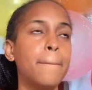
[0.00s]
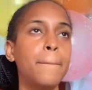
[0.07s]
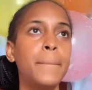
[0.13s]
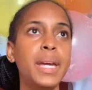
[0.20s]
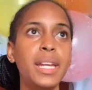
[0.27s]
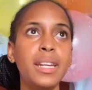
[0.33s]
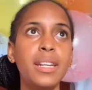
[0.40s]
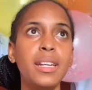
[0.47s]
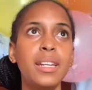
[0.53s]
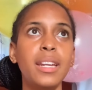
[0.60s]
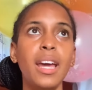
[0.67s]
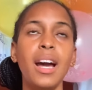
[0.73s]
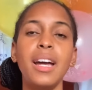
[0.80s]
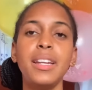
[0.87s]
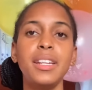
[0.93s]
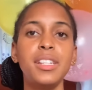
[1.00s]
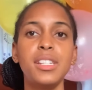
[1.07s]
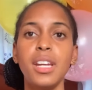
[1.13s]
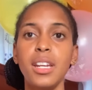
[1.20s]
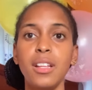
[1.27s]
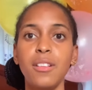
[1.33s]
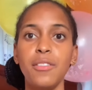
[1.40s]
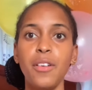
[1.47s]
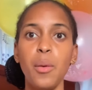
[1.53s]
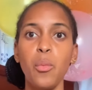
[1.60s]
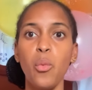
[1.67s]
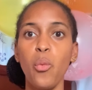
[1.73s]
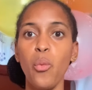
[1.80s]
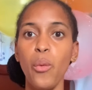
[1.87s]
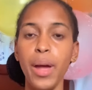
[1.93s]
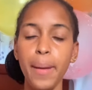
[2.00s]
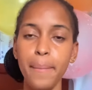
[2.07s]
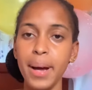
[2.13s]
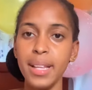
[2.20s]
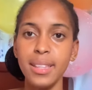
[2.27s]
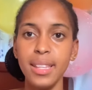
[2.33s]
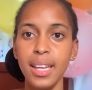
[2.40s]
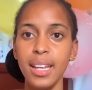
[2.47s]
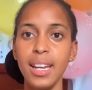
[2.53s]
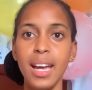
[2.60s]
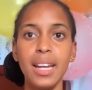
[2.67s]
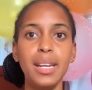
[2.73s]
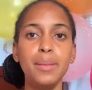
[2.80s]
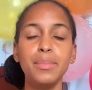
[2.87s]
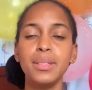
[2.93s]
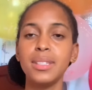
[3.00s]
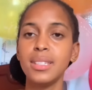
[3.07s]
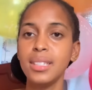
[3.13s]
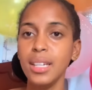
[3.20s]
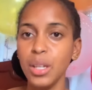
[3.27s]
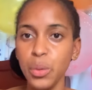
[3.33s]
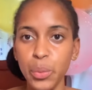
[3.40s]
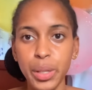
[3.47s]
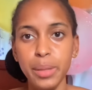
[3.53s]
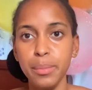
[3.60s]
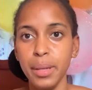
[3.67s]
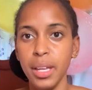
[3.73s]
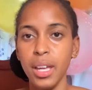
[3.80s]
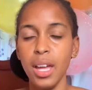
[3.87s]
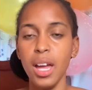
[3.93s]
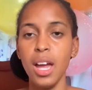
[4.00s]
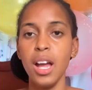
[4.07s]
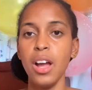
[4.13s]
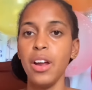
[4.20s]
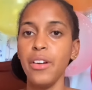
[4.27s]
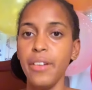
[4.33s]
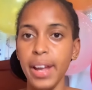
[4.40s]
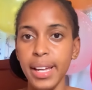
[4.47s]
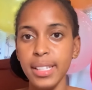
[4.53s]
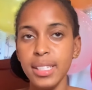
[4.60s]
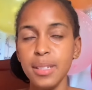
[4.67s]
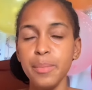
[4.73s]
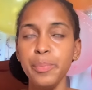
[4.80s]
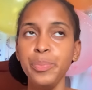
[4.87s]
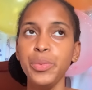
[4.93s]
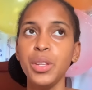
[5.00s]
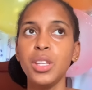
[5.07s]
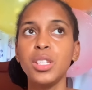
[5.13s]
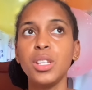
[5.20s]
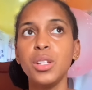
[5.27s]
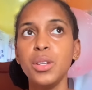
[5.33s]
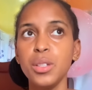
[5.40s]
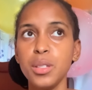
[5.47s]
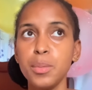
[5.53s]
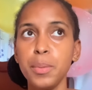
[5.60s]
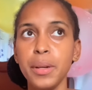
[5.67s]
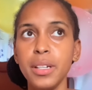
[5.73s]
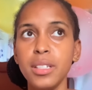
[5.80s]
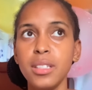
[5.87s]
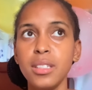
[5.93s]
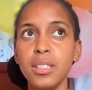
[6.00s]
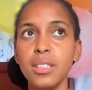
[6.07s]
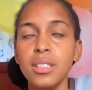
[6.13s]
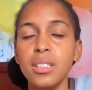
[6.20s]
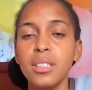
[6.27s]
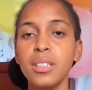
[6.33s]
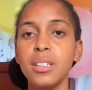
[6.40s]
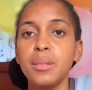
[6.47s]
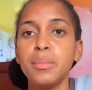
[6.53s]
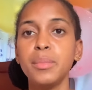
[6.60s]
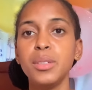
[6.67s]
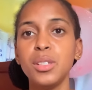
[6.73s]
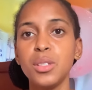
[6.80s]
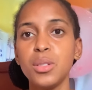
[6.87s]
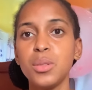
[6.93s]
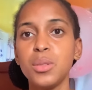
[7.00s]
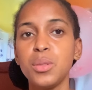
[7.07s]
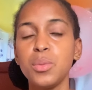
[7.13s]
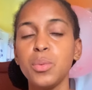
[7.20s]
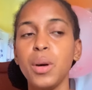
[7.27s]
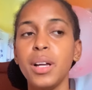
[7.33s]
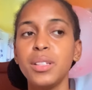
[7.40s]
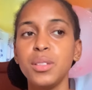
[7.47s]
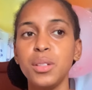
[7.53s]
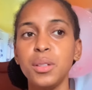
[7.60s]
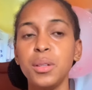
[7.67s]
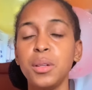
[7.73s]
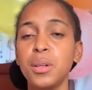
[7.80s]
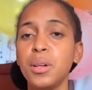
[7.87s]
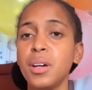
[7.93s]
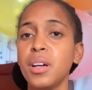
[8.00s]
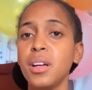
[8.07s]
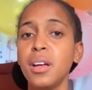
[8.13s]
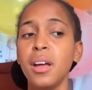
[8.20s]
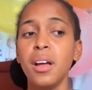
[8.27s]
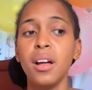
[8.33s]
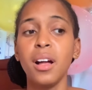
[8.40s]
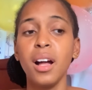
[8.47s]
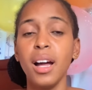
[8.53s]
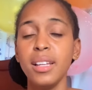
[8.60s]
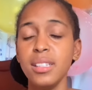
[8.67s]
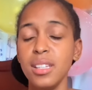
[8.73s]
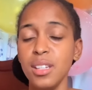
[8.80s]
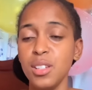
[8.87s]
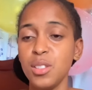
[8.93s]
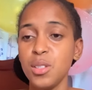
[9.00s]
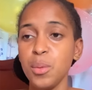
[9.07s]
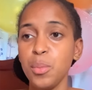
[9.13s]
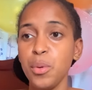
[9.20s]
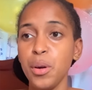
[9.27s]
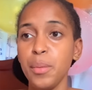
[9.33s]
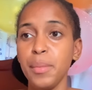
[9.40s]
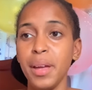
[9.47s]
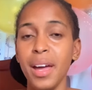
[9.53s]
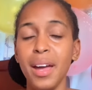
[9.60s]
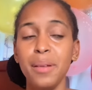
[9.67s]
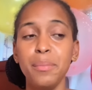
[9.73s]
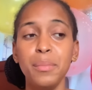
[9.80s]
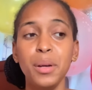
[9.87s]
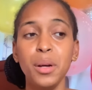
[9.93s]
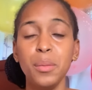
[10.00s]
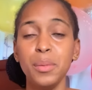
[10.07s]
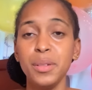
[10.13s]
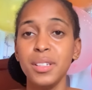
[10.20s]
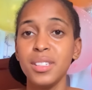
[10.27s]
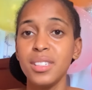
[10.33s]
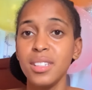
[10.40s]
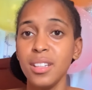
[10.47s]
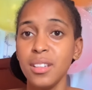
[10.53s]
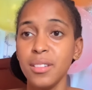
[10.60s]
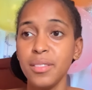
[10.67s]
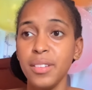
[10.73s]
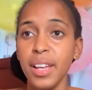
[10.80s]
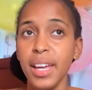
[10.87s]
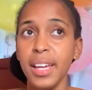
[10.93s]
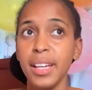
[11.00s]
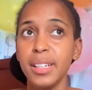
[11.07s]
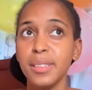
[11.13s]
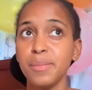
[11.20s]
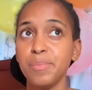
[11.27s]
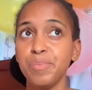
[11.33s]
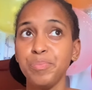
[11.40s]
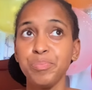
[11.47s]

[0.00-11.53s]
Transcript: been the on the channel from way back then and them still with me right so those persons just want to know continue support me and big up on yourself like um,